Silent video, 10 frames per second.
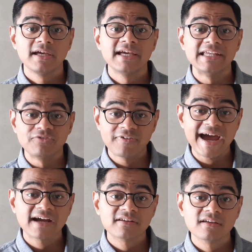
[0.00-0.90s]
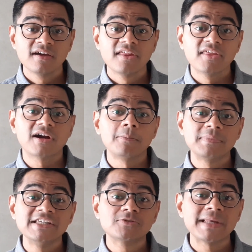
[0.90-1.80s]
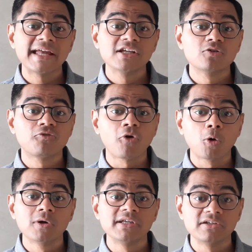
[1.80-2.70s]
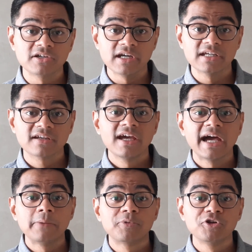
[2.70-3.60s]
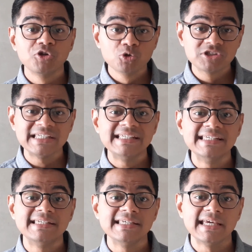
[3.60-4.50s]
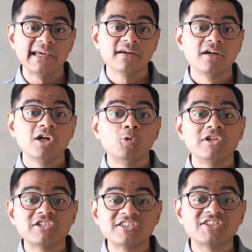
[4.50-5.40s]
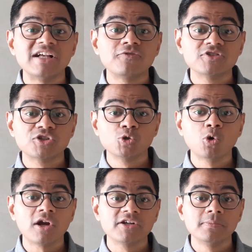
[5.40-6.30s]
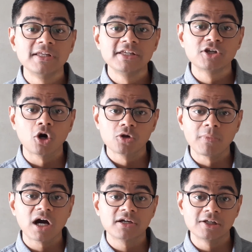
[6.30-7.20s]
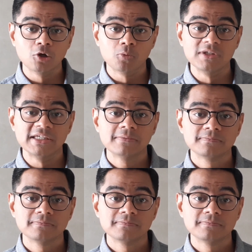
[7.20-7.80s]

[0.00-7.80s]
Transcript: In fact, the company is planning to forward integrate and produce EDTA, which itself is a $200 million market globally.